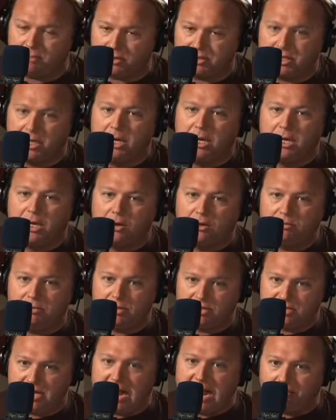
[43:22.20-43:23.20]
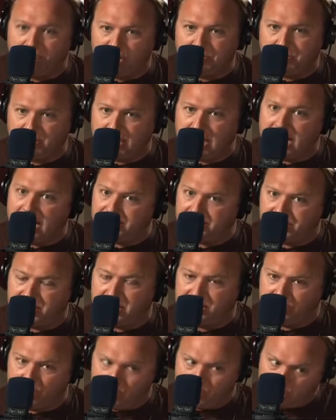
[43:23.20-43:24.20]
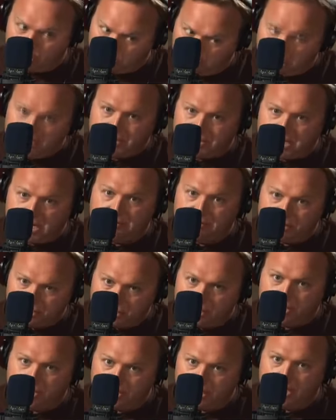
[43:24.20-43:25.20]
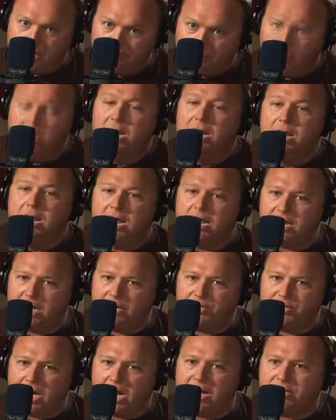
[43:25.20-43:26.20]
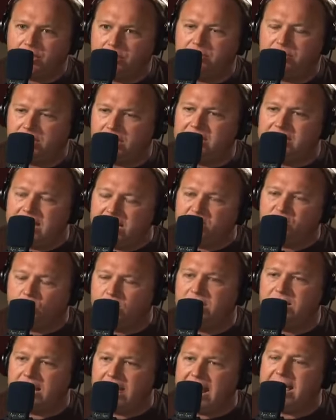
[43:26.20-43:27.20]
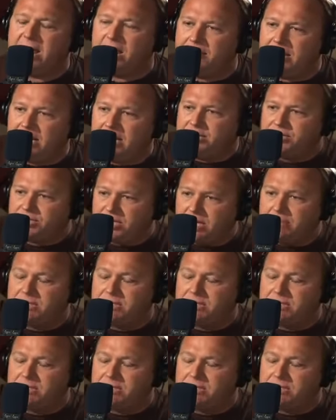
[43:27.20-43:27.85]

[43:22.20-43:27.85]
members the establishment guys said, "Did you really say this? This is evil." And, and, John, you said, "Yes, we can." I mean, it